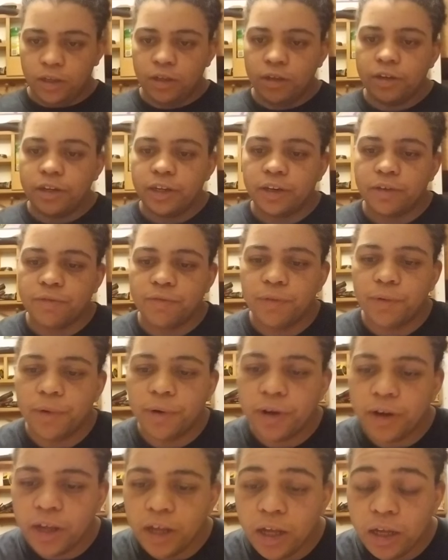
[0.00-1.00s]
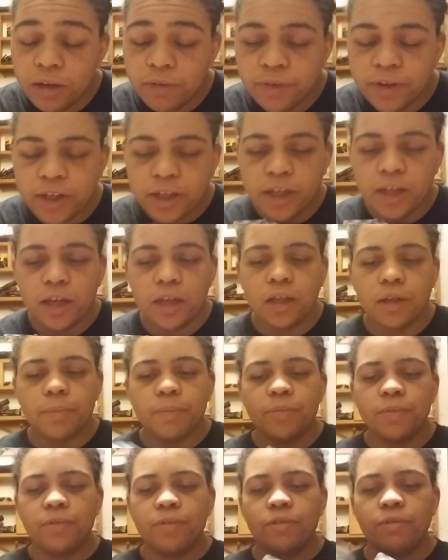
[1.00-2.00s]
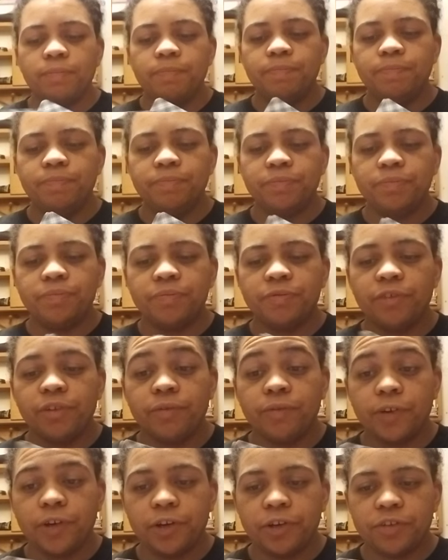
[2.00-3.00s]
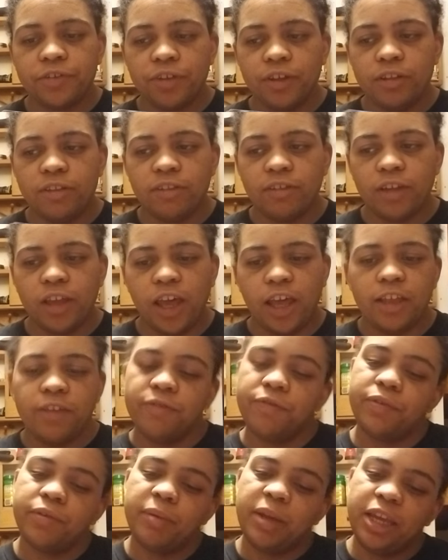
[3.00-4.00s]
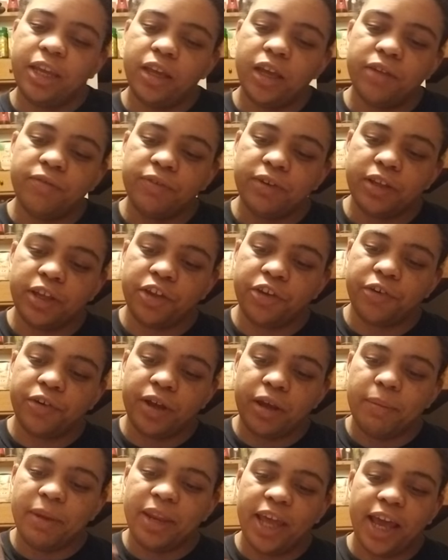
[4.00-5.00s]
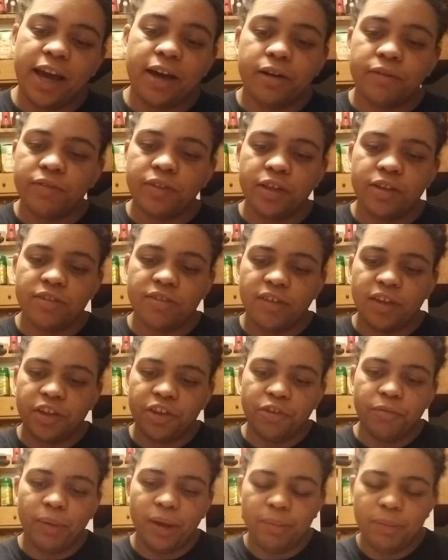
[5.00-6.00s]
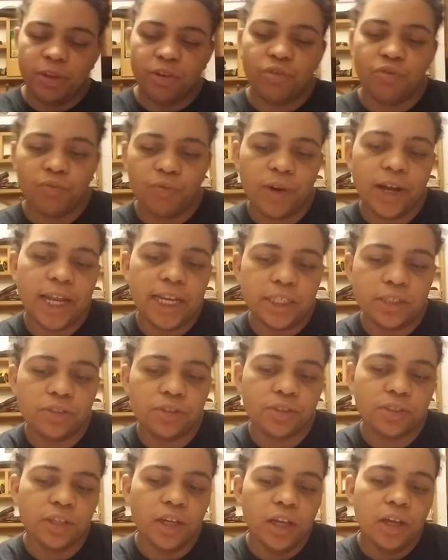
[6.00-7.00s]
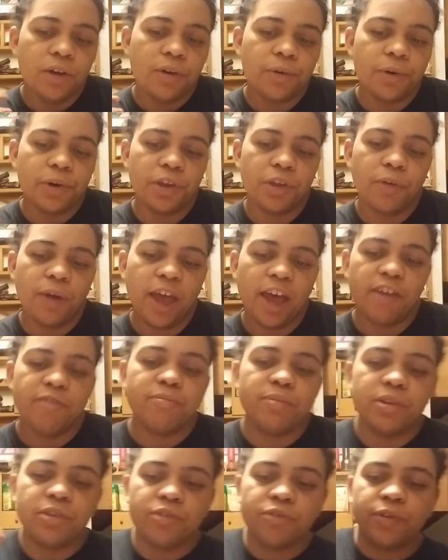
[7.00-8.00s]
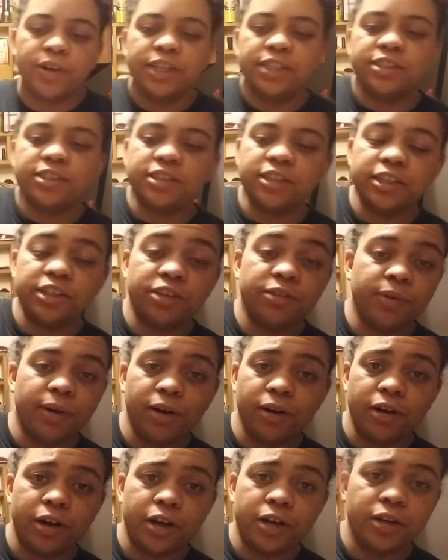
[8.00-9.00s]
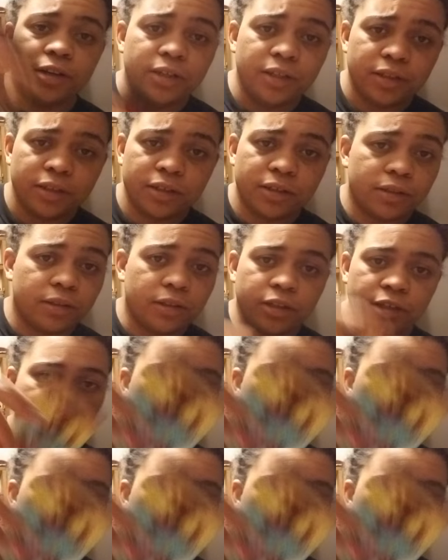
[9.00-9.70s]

All right, Four of Cups reverse. It's uh, for me. I feel like you're coming out of this. Like you might be drenched, or you have been drenched. Like you are. Look,